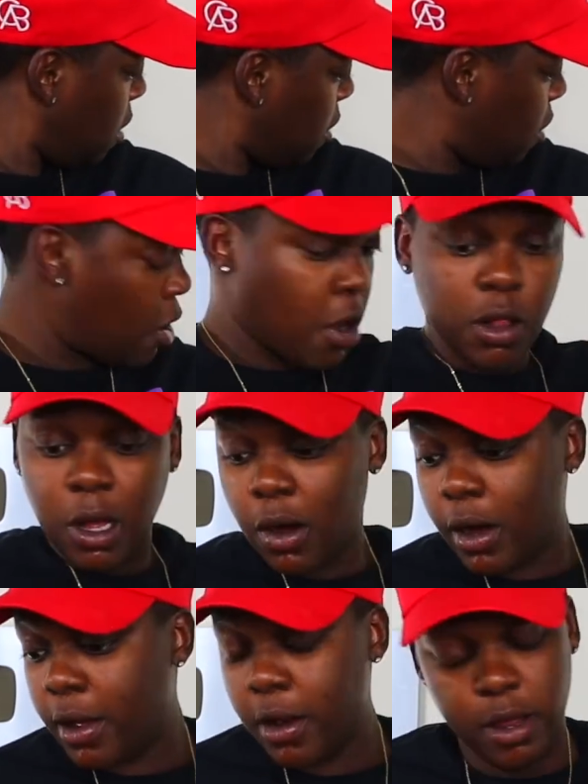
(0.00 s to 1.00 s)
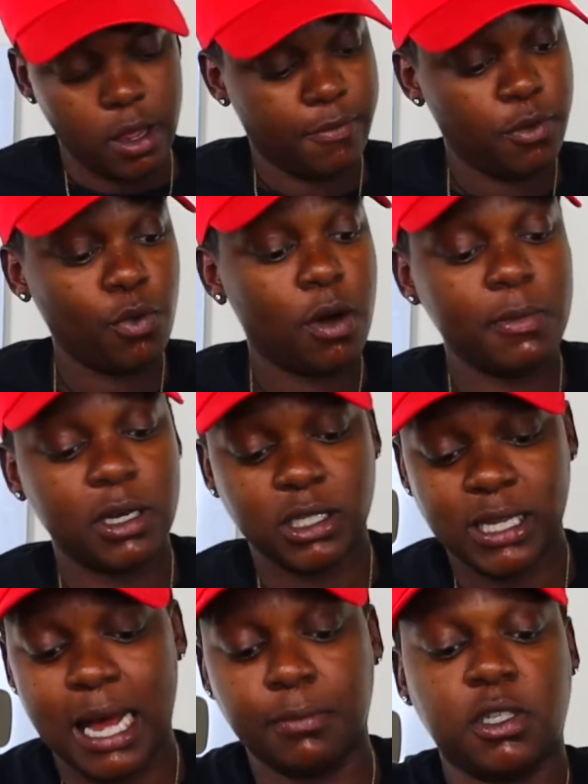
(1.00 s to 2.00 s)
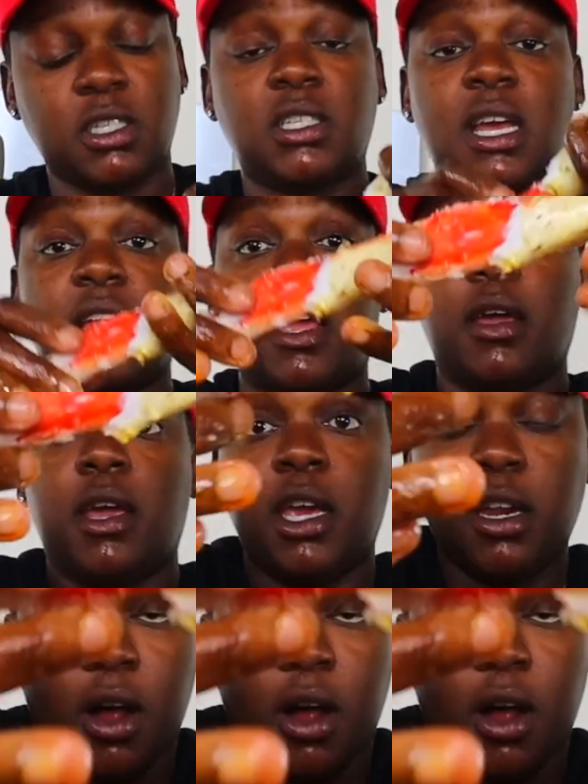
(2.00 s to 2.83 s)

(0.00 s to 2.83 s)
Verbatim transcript: you know, Lord, if you want me to stop, just say that. He